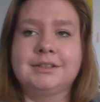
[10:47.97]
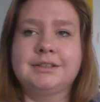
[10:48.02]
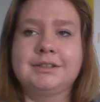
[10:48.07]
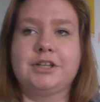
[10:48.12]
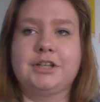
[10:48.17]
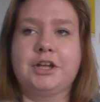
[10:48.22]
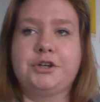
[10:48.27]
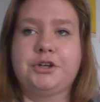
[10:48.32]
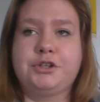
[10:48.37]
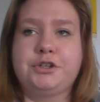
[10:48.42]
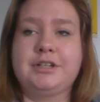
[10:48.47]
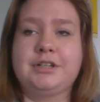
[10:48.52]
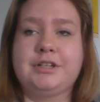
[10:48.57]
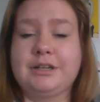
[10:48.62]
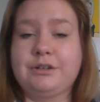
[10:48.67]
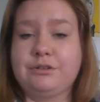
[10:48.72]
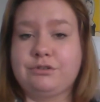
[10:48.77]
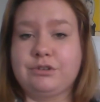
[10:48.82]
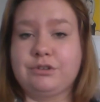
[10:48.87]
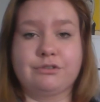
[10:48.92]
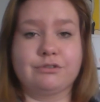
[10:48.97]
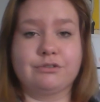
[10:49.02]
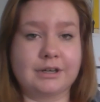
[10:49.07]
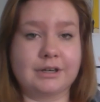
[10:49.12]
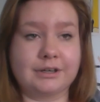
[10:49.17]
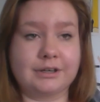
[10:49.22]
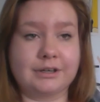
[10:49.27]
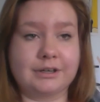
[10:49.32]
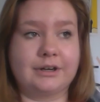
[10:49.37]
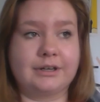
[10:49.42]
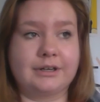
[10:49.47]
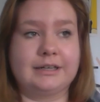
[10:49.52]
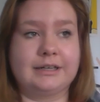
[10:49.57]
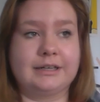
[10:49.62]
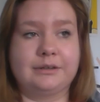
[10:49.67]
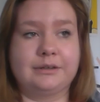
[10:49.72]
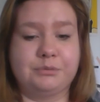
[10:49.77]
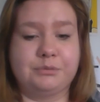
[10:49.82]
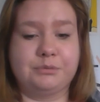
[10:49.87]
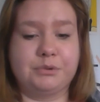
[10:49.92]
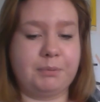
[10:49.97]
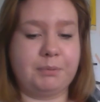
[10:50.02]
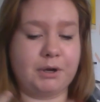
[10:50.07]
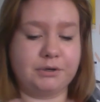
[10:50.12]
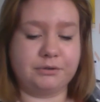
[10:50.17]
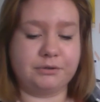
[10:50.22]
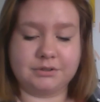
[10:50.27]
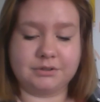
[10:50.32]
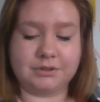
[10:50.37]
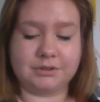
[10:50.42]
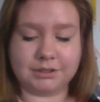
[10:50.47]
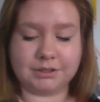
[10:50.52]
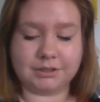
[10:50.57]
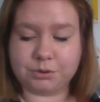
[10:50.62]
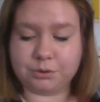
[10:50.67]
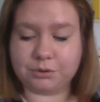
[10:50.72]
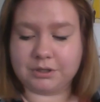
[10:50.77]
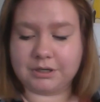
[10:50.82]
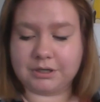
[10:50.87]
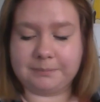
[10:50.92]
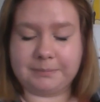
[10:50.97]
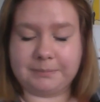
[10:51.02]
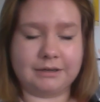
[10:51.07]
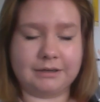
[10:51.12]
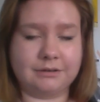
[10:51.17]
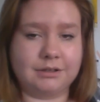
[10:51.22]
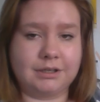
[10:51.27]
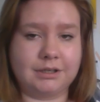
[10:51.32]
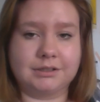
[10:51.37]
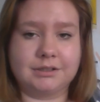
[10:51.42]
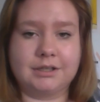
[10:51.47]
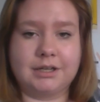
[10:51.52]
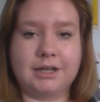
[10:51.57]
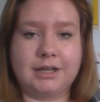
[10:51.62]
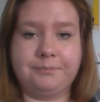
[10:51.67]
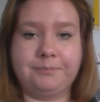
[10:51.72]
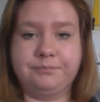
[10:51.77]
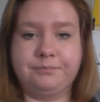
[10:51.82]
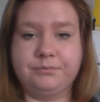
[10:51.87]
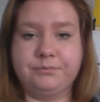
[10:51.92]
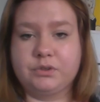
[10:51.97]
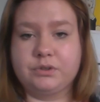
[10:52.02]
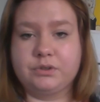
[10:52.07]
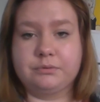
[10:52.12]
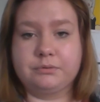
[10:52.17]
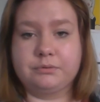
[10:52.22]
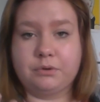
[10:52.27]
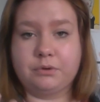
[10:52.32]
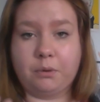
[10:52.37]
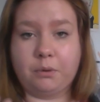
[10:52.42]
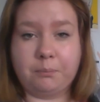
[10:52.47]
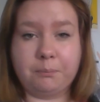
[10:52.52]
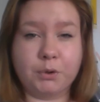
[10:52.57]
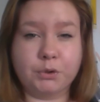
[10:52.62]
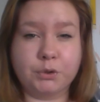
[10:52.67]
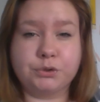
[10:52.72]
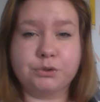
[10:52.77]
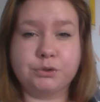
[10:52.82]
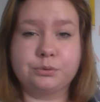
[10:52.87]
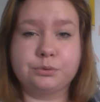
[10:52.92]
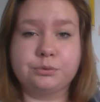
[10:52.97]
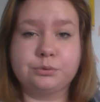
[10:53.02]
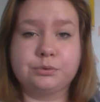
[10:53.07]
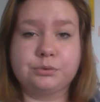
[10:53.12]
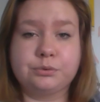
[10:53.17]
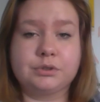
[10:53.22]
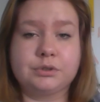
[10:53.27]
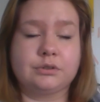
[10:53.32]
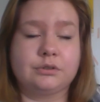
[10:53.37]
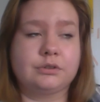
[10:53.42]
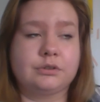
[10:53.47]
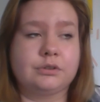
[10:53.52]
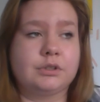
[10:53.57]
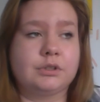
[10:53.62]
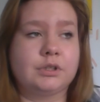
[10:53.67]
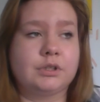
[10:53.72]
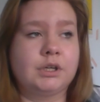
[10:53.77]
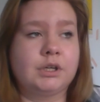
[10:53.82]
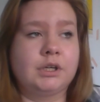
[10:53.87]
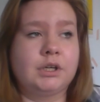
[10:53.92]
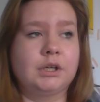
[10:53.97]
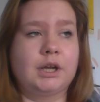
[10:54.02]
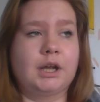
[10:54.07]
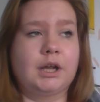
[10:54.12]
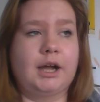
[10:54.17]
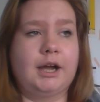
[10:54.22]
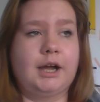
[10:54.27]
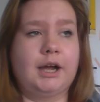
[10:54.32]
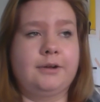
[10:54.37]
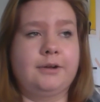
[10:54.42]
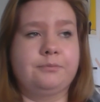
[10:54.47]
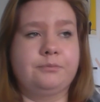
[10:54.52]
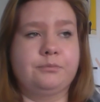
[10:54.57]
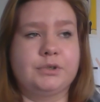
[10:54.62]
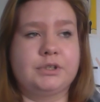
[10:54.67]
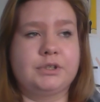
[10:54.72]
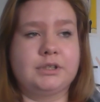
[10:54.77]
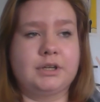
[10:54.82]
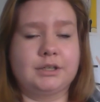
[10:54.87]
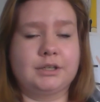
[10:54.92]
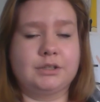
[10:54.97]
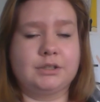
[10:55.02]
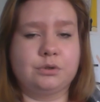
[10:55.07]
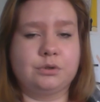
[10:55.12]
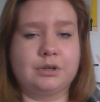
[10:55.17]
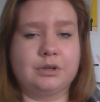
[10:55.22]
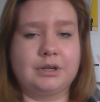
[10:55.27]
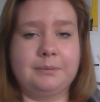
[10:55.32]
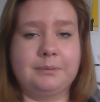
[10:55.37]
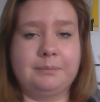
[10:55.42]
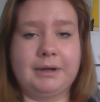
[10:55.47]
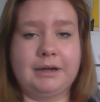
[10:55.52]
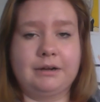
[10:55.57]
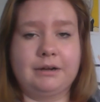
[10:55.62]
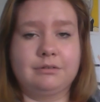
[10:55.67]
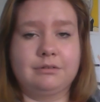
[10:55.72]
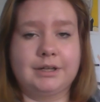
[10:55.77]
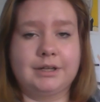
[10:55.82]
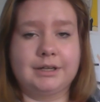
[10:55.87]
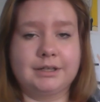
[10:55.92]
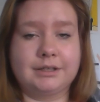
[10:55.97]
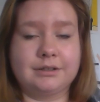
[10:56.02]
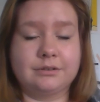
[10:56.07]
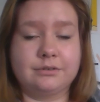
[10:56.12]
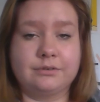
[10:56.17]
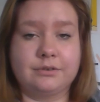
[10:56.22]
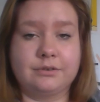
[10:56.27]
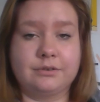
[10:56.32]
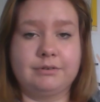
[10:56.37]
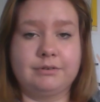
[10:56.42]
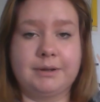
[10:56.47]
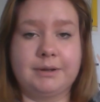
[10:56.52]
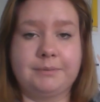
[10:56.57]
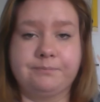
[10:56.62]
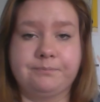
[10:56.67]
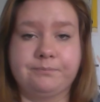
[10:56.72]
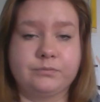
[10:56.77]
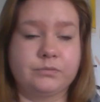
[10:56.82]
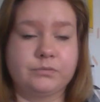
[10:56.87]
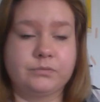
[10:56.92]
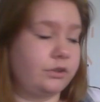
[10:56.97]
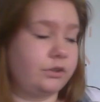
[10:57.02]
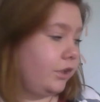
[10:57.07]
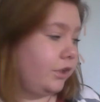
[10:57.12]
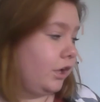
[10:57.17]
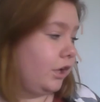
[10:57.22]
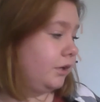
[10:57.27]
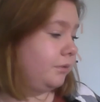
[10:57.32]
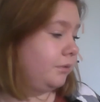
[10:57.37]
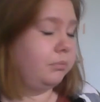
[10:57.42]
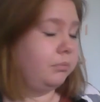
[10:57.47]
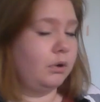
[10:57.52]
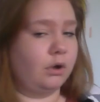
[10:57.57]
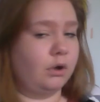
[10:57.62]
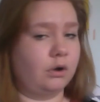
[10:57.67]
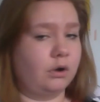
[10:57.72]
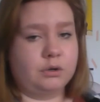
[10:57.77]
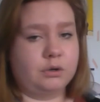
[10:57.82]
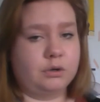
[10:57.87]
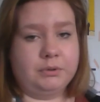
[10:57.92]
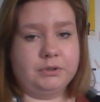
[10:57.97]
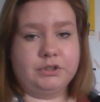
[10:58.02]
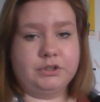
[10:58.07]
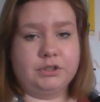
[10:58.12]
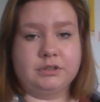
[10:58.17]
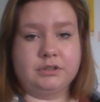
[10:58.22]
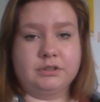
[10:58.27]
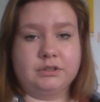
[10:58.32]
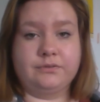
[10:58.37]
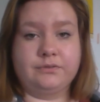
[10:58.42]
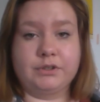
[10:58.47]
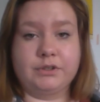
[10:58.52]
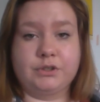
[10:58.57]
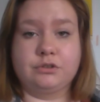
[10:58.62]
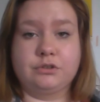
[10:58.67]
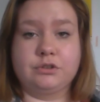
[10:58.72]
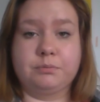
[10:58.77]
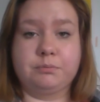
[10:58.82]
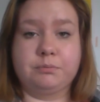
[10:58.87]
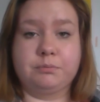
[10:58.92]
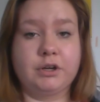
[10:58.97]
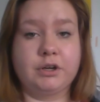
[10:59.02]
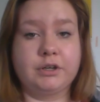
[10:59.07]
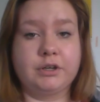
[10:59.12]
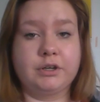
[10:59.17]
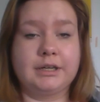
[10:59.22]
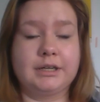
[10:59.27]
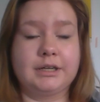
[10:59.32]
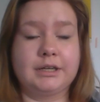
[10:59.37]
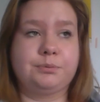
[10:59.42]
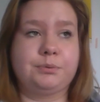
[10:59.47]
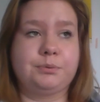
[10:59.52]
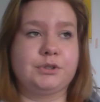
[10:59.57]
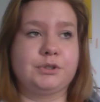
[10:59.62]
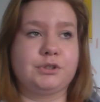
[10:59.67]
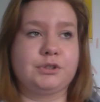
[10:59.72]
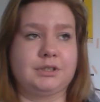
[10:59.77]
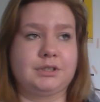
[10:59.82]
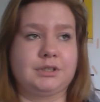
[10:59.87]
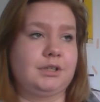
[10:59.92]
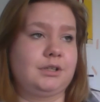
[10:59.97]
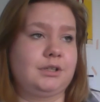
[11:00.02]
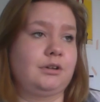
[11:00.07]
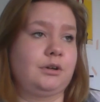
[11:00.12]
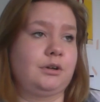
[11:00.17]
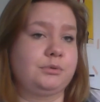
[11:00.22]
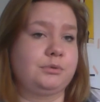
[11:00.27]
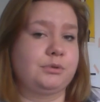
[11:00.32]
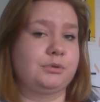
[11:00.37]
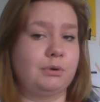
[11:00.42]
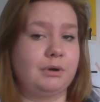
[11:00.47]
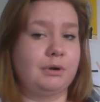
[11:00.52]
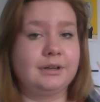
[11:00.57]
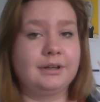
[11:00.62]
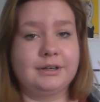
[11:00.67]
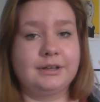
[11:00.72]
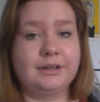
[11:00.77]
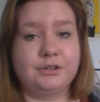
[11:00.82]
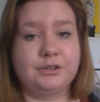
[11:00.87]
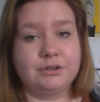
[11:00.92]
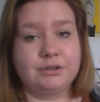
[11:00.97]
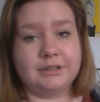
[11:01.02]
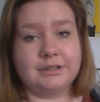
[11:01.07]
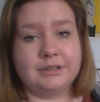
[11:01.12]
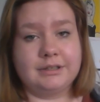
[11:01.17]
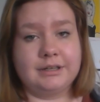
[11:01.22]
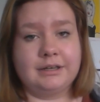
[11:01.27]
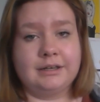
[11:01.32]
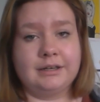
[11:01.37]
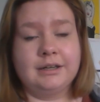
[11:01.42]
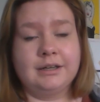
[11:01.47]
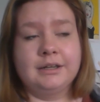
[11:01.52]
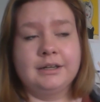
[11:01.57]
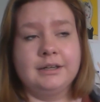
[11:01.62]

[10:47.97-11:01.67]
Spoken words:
So she seems like really friendly, and we both started talking about like modules, and we started talking about like the third block, which is the visions of protest, which I said I was quite interested in,